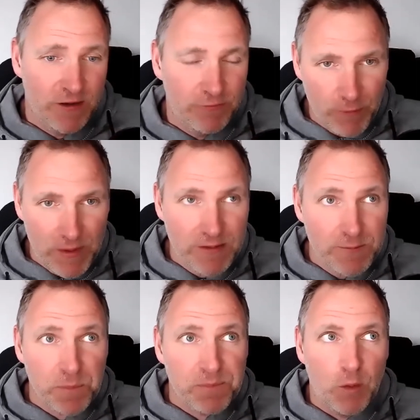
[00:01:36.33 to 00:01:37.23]
For me,
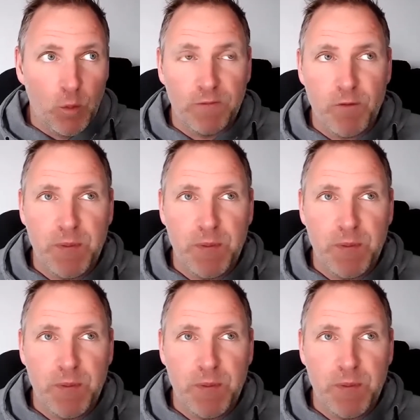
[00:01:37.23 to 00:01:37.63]
one of the